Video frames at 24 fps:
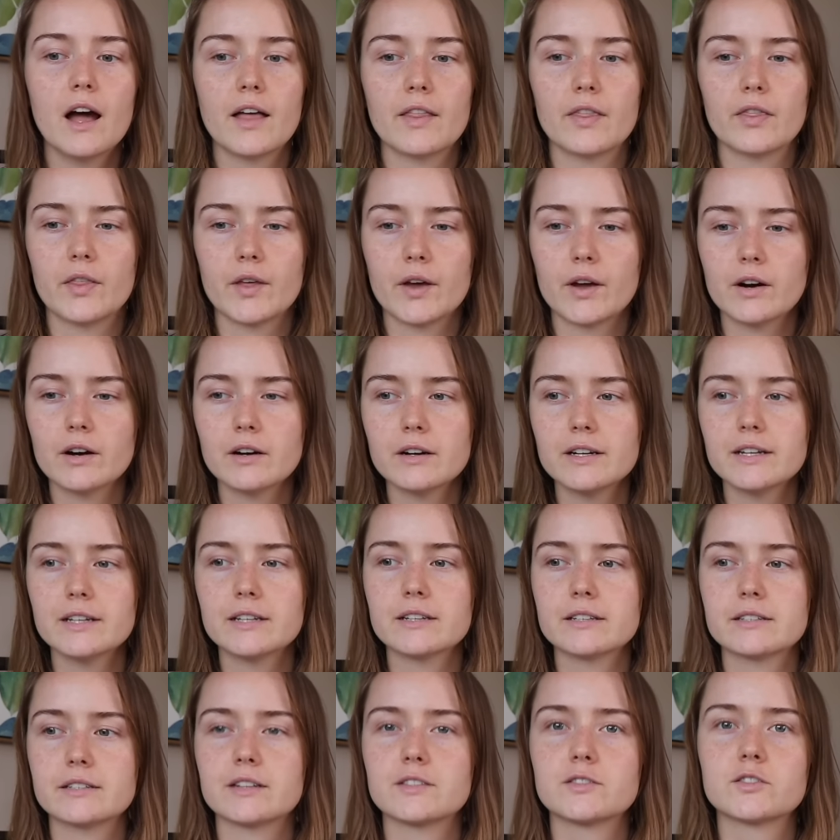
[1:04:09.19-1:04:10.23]
they are in a
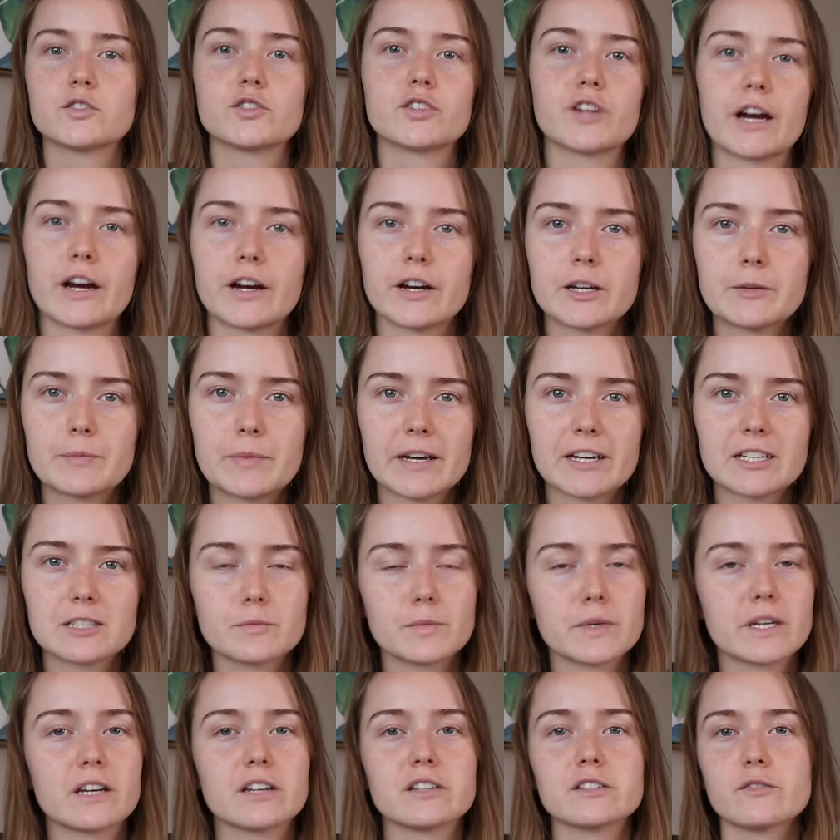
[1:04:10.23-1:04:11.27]
sense cherry picked
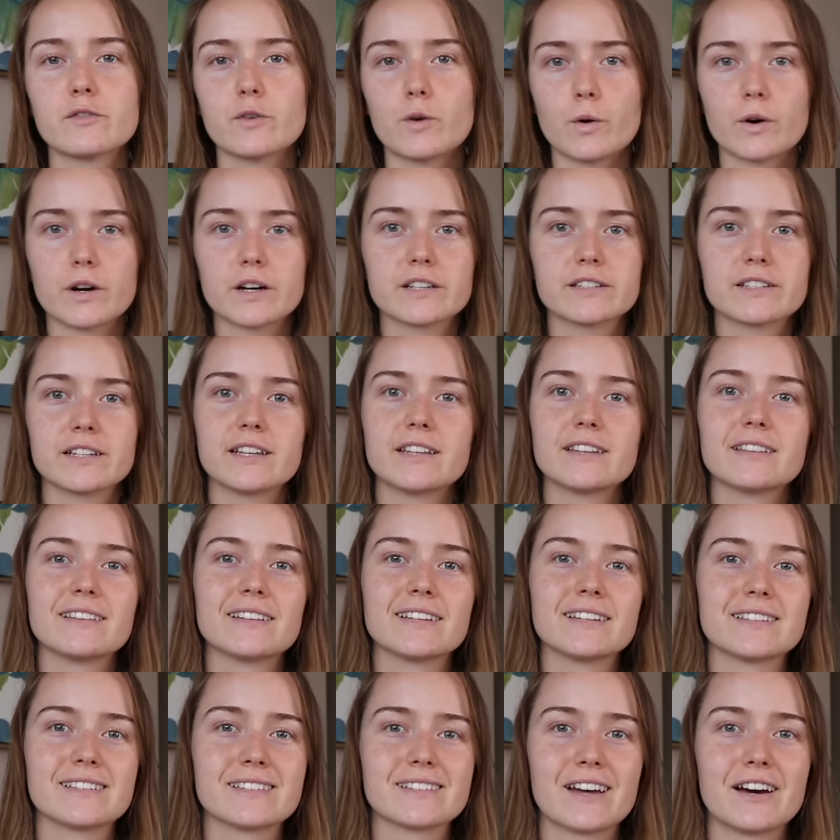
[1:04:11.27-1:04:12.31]
because, of course, in
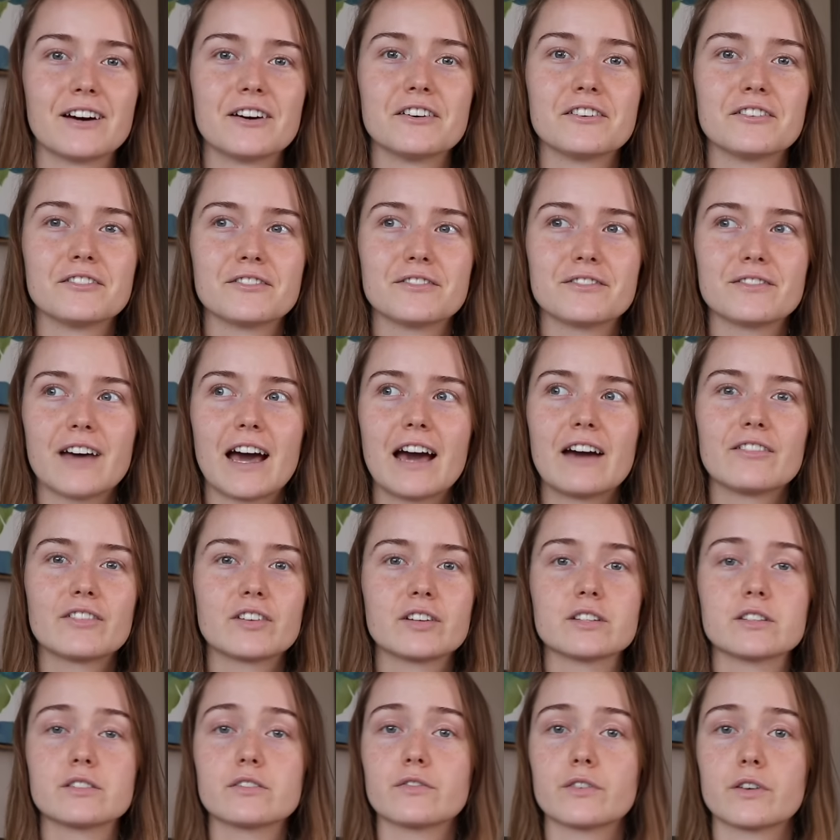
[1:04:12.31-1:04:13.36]
lists of
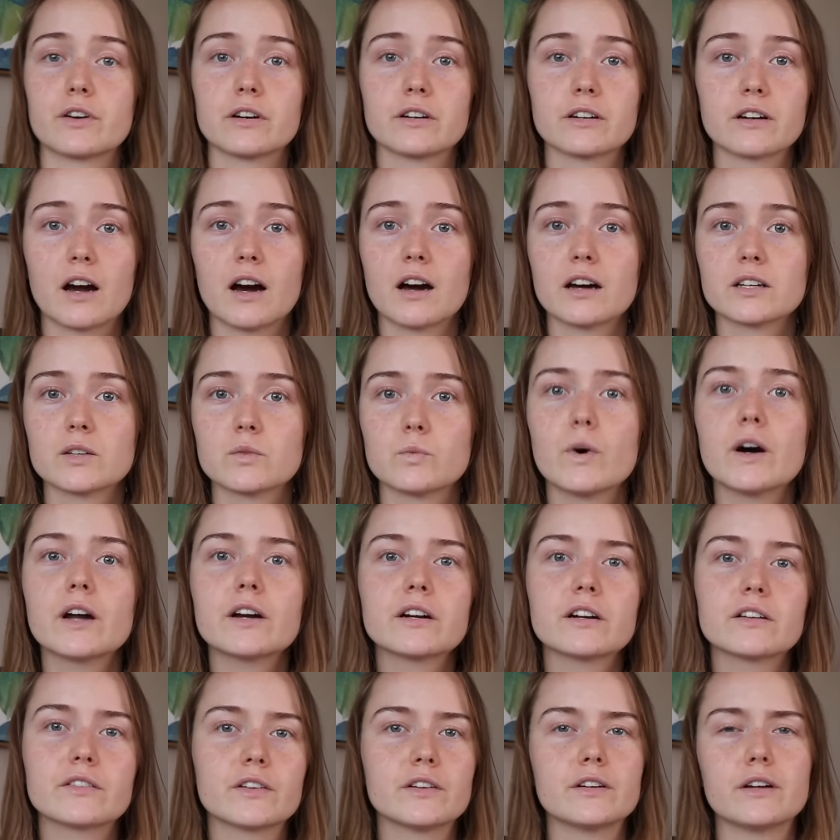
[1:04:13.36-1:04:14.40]
evidence for Kangen
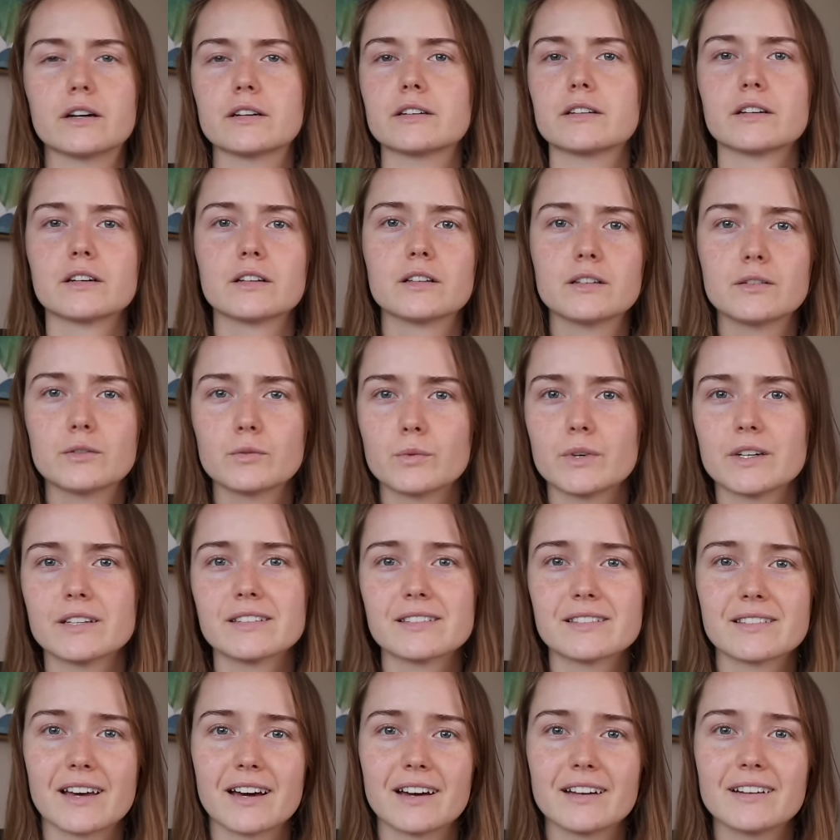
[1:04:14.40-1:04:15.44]
water, they're not going to include
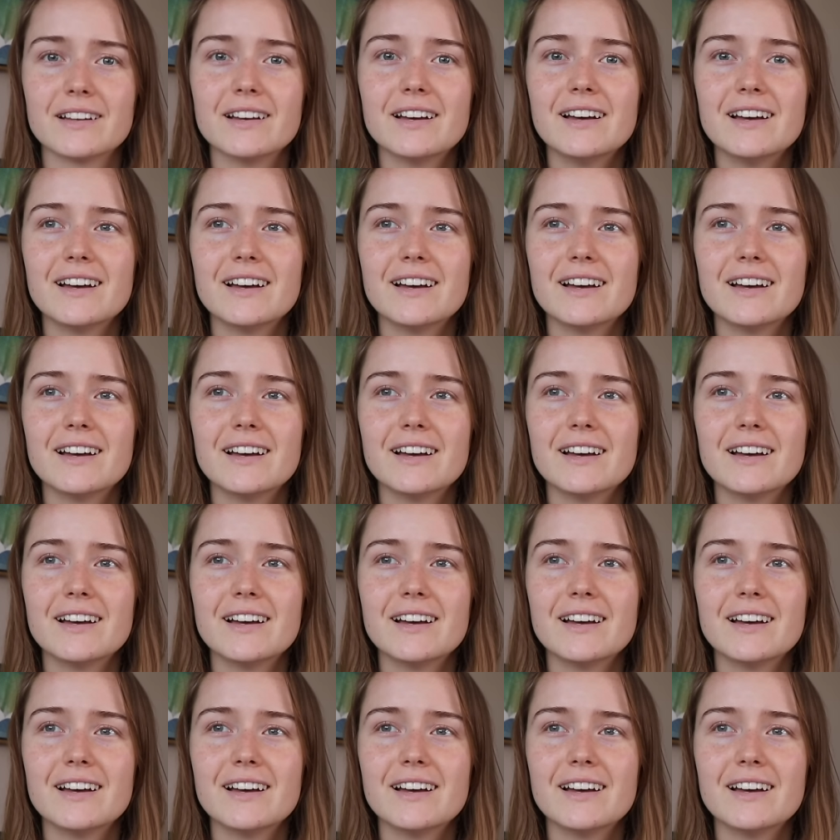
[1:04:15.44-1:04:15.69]
ones that